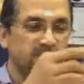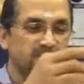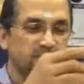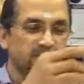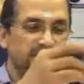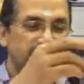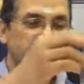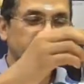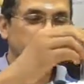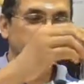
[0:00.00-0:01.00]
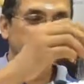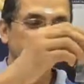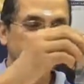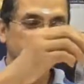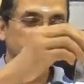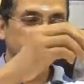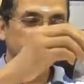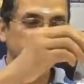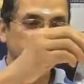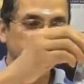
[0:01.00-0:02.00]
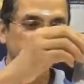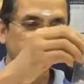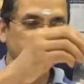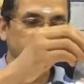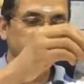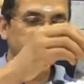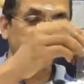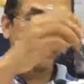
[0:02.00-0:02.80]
you need when you're for the